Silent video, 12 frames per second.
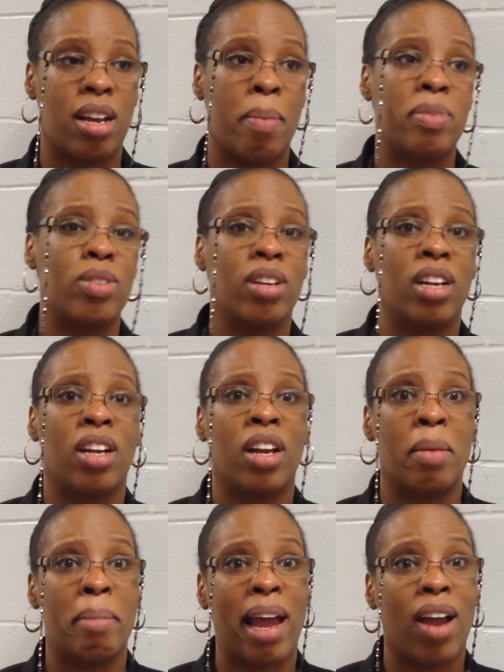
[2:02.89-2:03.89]
an opportunity to
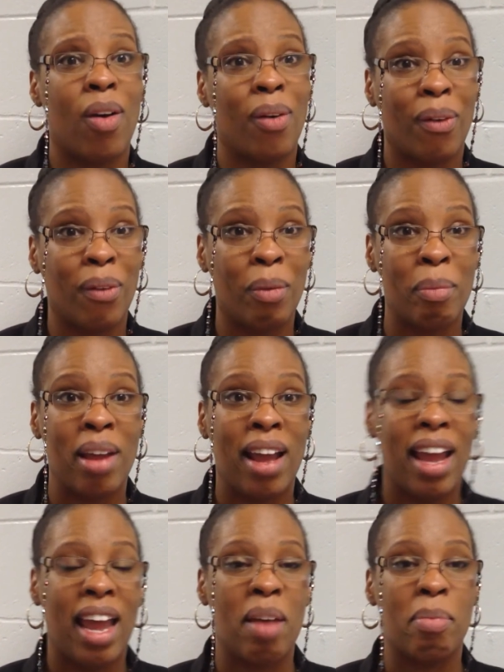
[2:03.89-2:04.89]
get back home
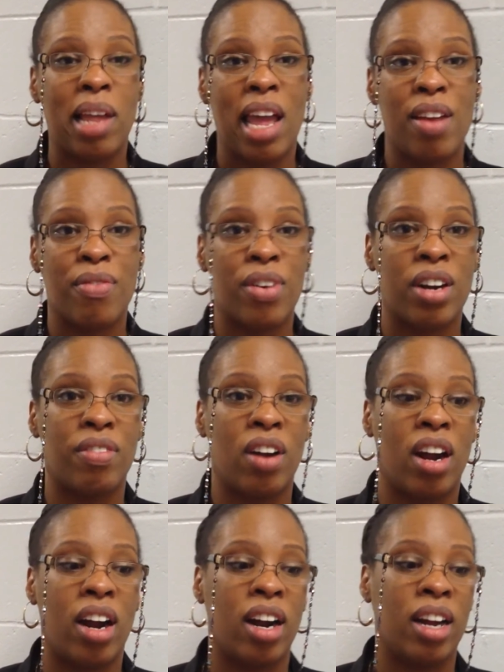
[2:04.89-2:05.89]
and play in front of
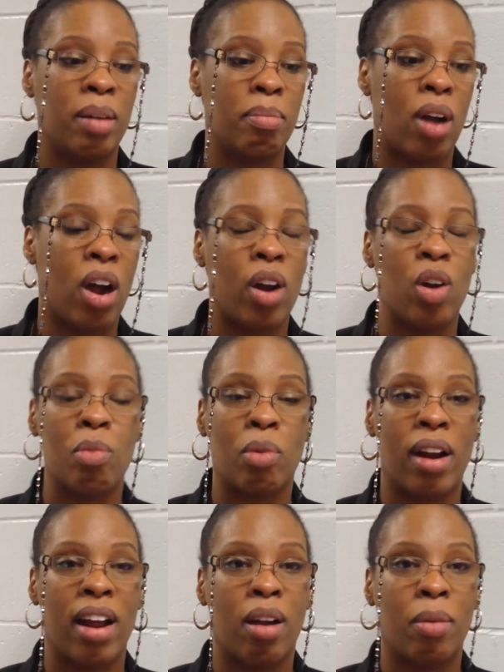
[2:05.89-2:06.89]
our um, our home
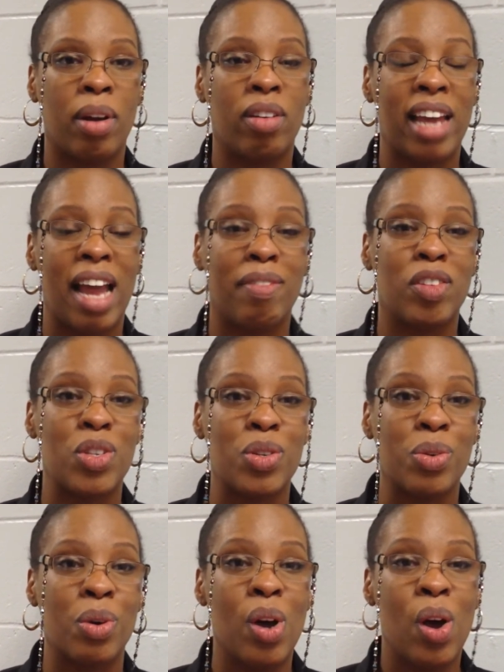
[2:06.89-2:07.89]
crowd. We only have
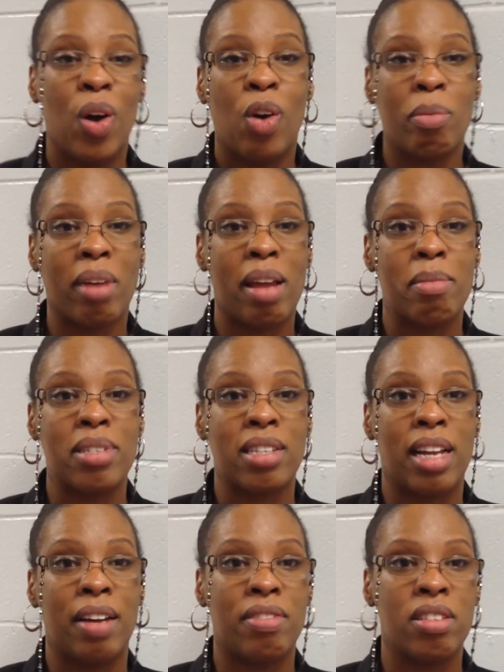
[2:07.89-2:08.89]
two home games
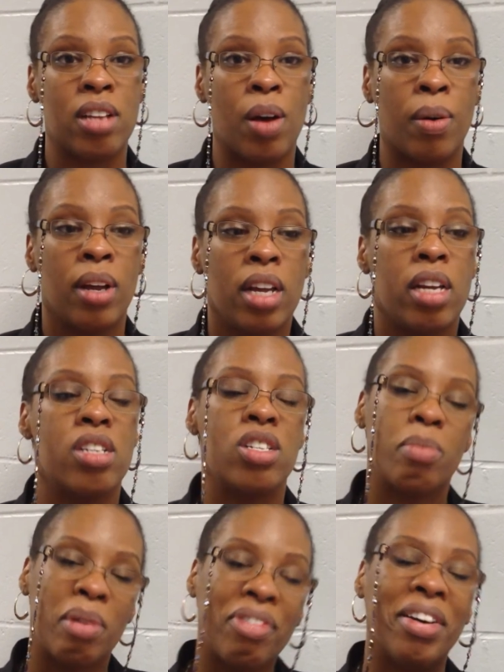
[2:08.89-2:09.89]
left, so it
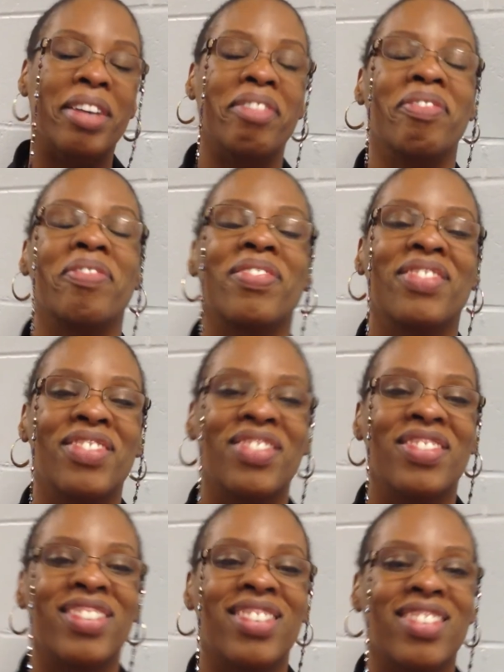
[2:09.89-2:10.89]
should be fun. Okay,
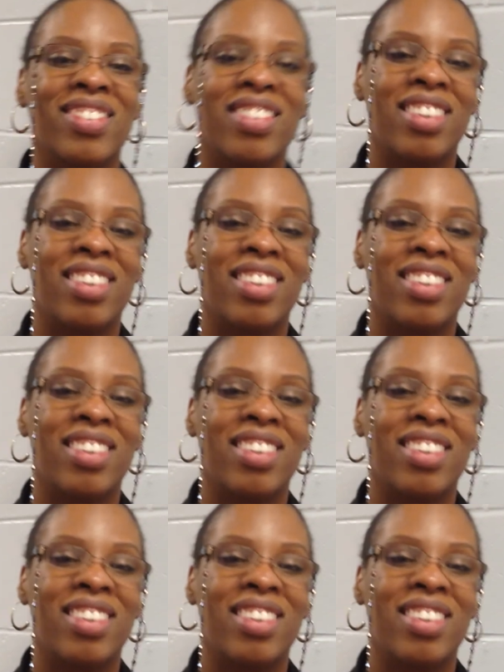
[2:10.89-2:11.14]
thank you.